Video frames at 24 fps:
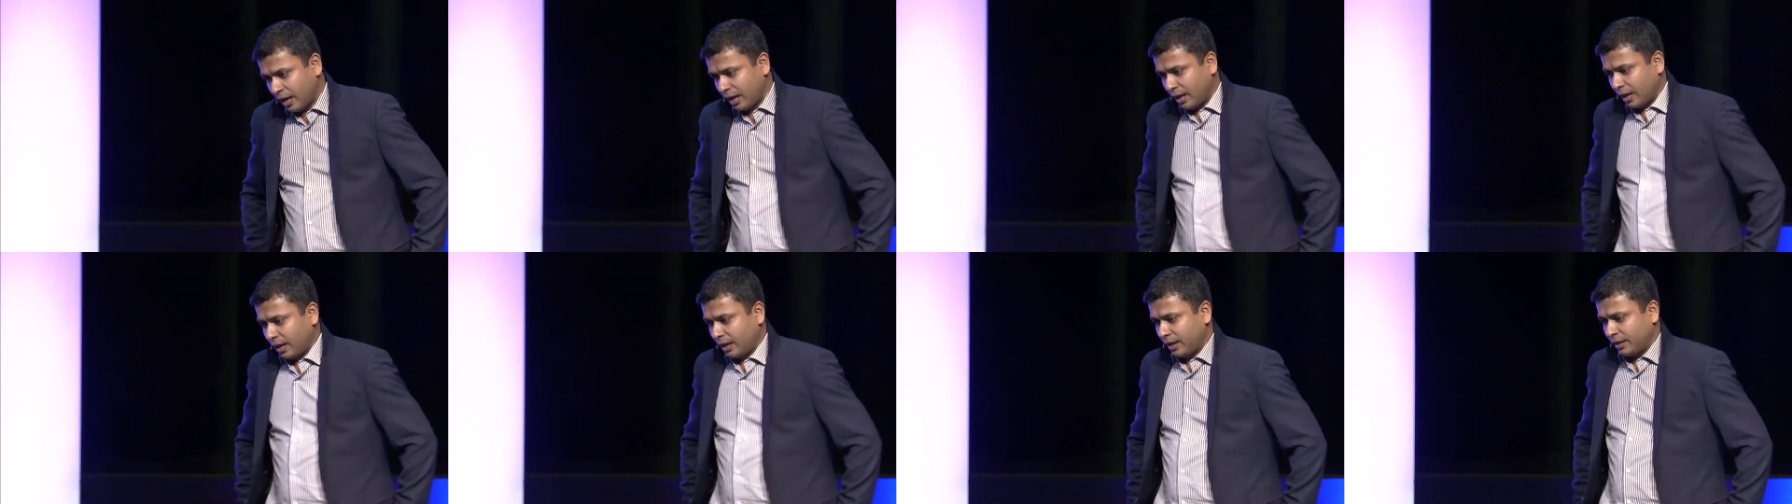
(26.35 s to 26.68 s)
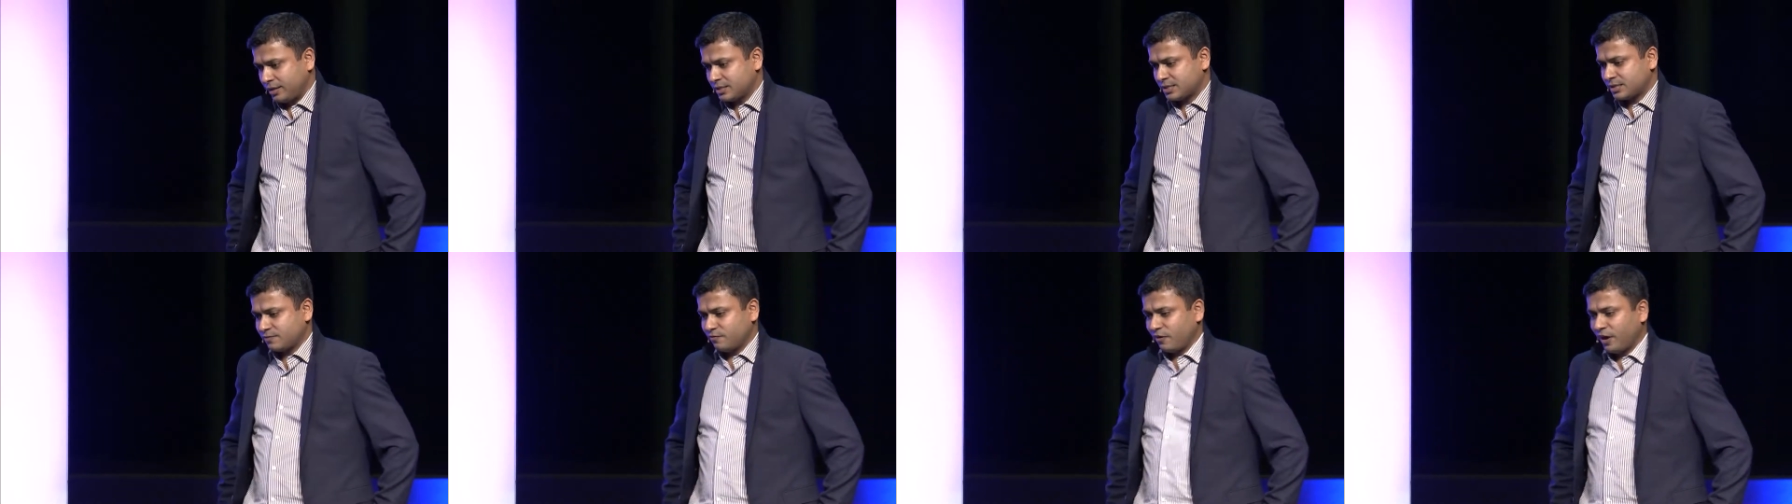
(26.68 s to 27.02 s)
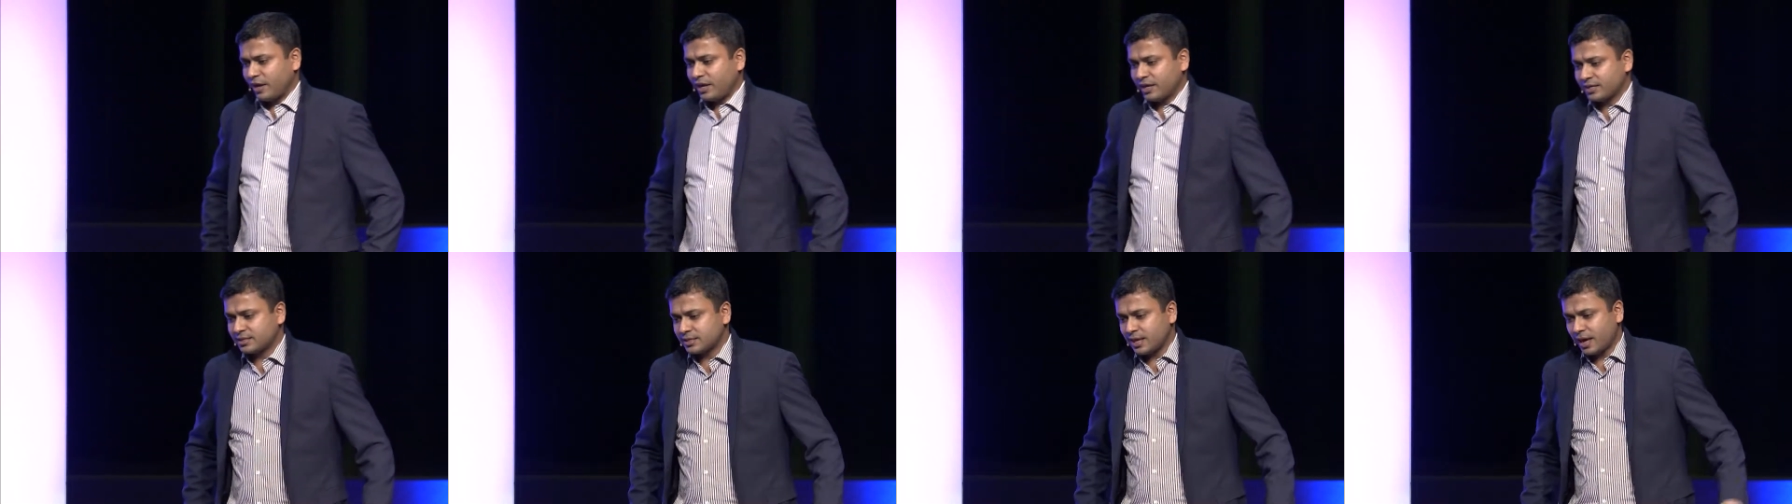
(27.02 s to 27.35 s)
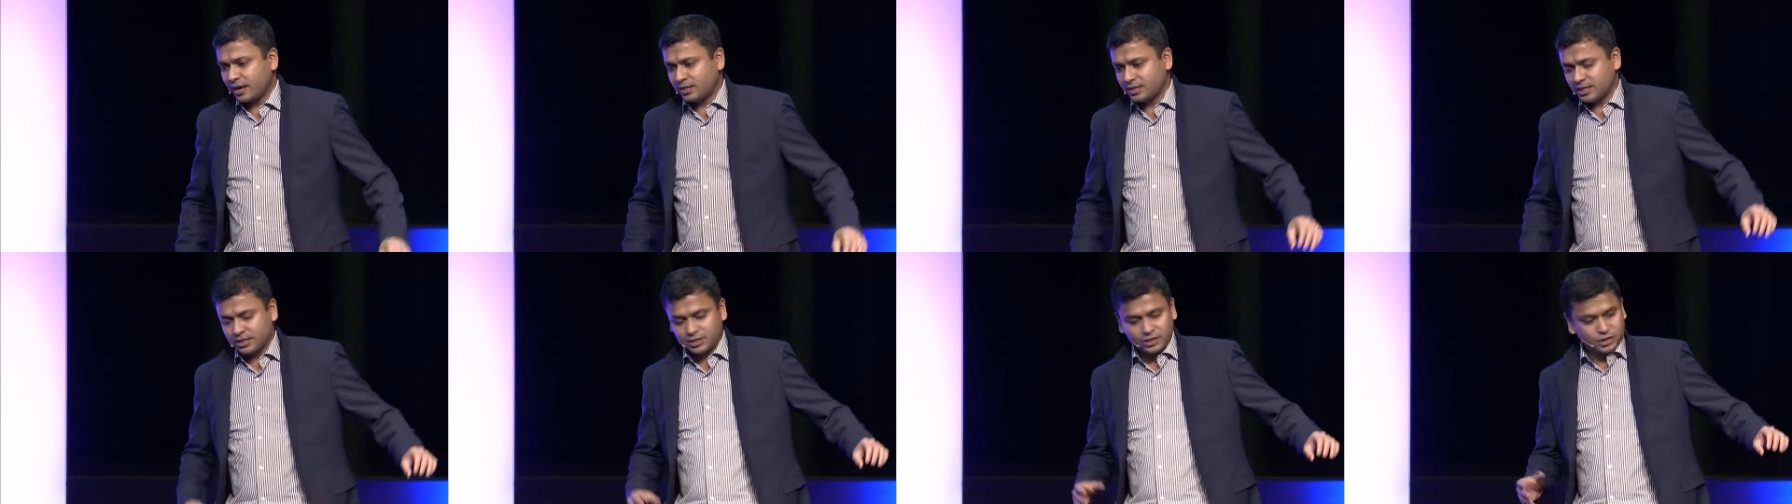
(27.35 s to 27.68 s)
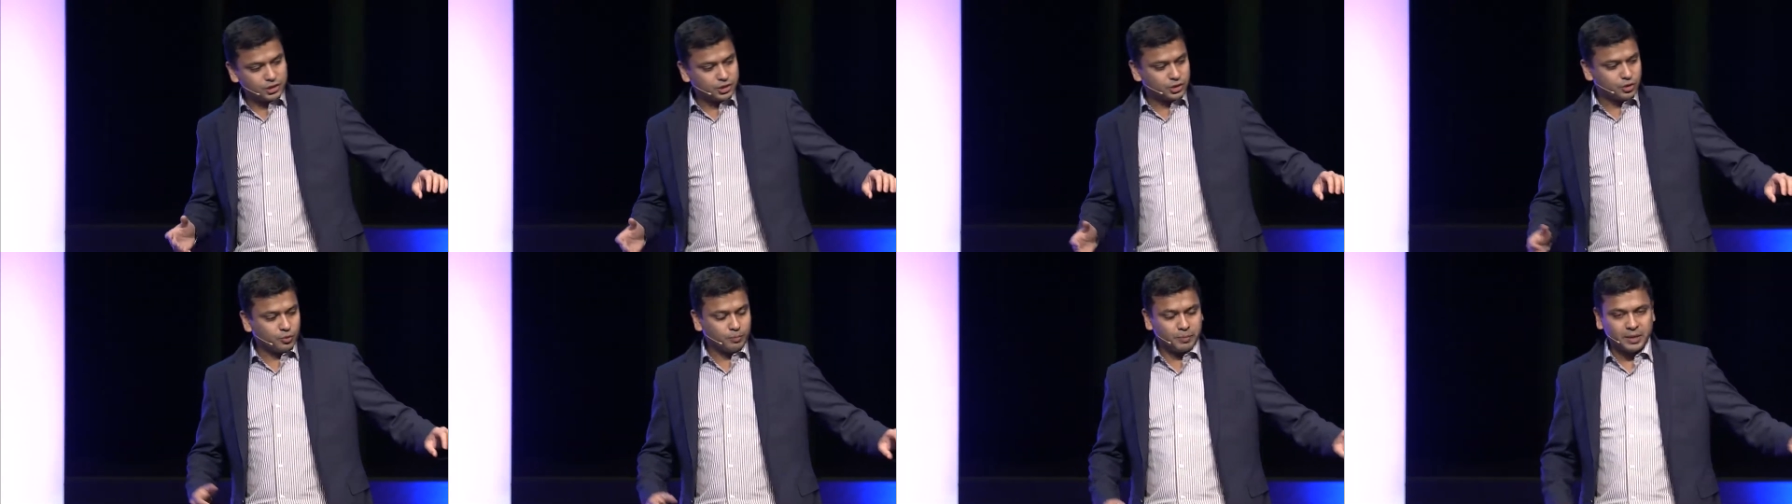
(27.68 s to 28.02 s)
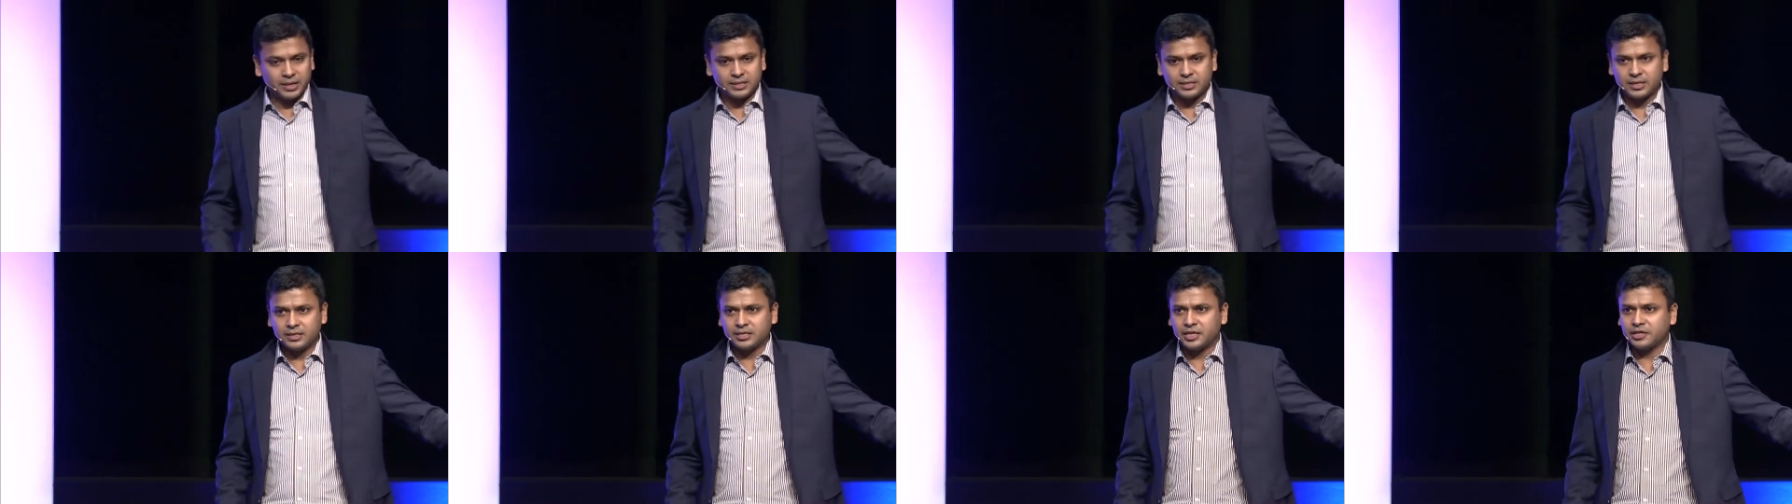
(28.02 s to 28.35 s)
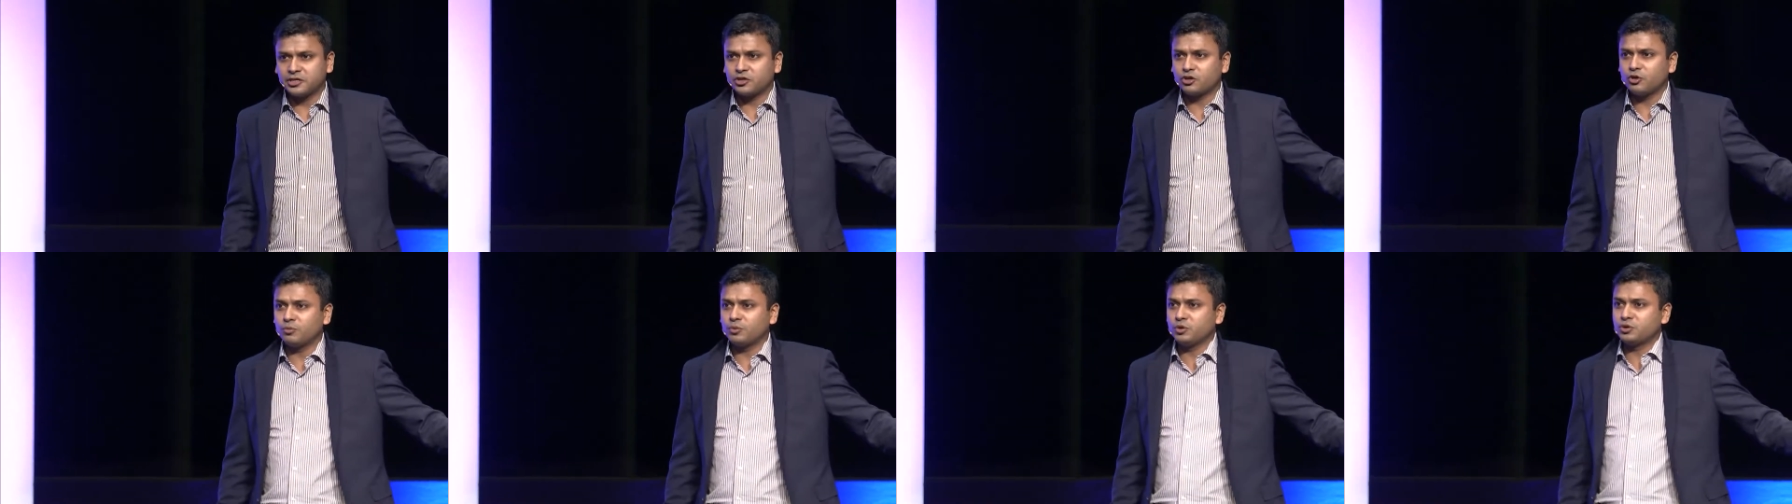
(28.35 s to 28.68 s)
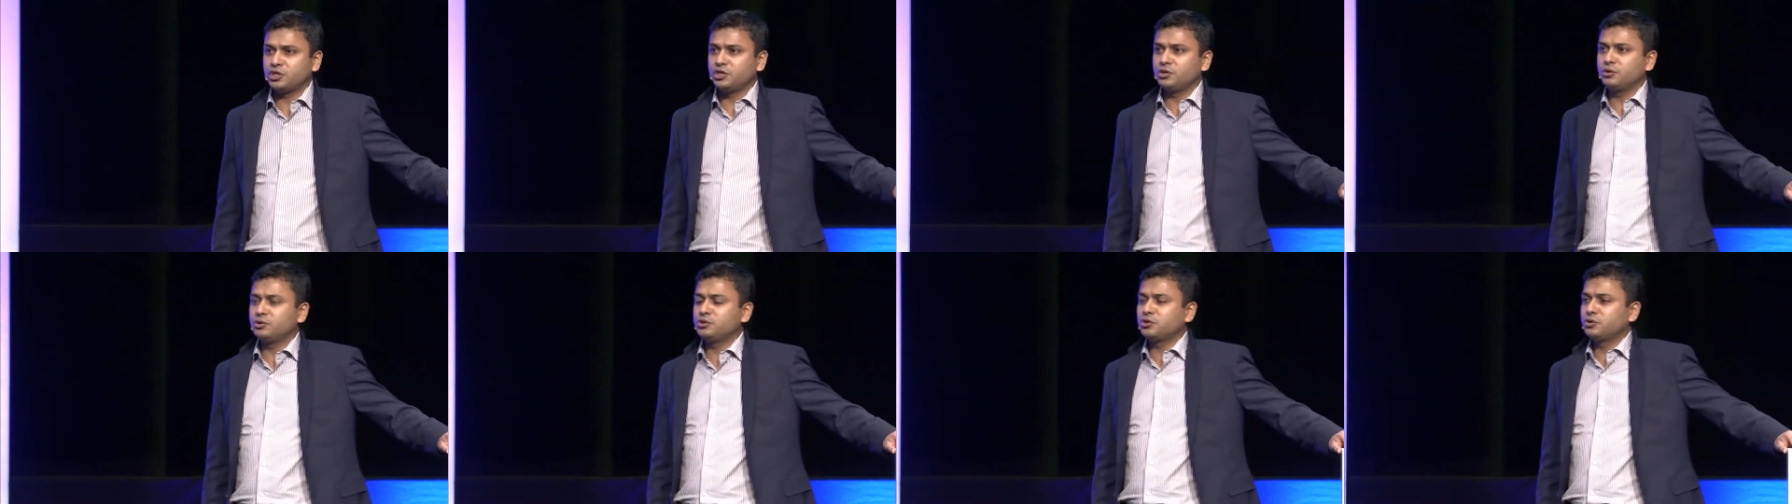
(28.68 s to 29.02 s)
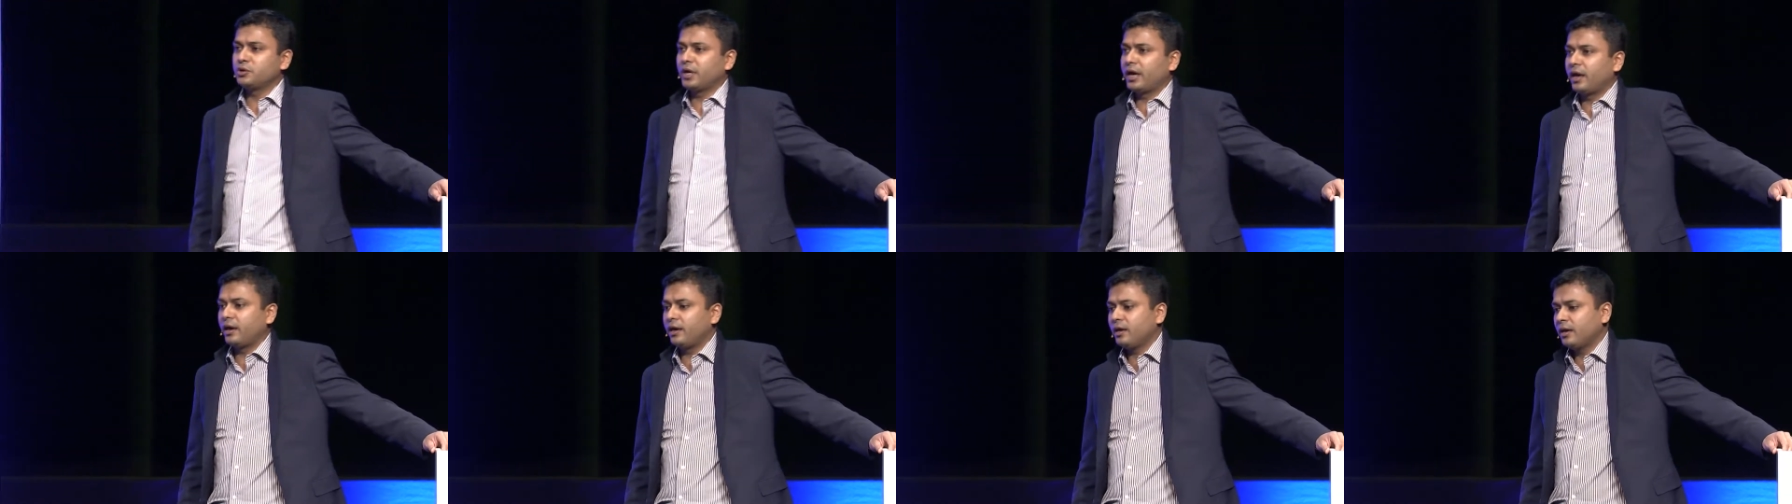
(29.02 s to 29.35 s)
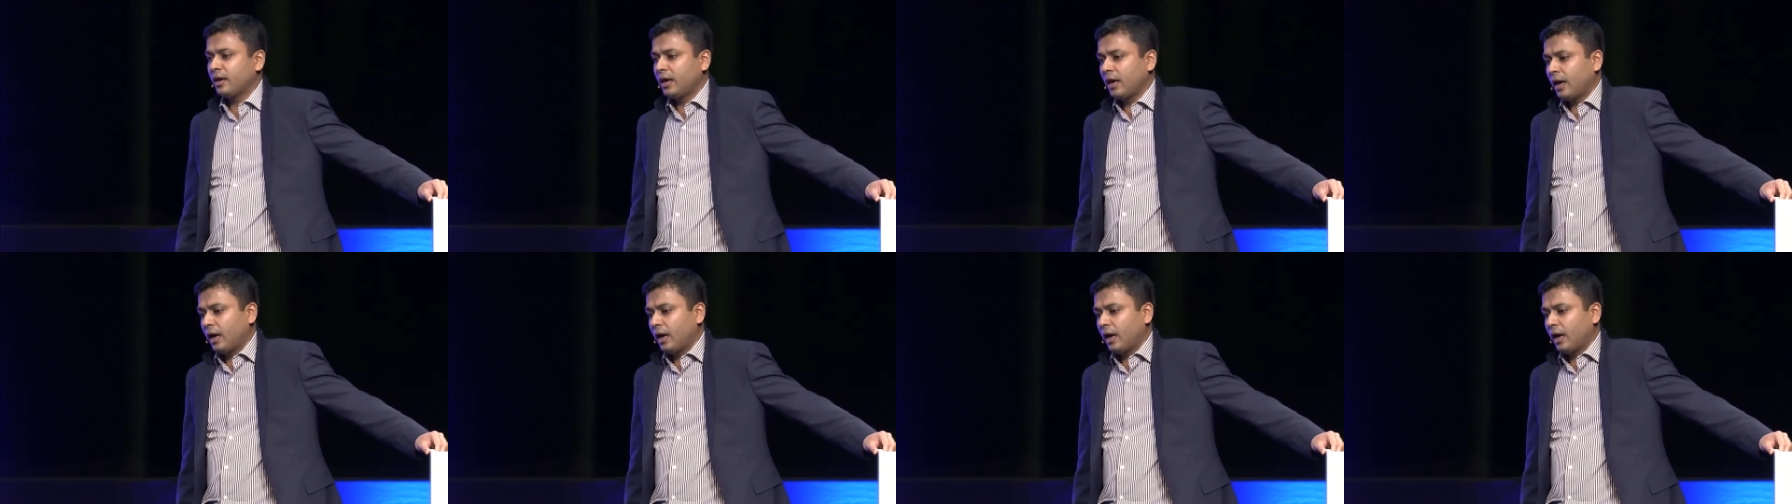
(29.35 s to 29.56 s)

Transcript: Uh, it's very excited to present DataRobot to you today.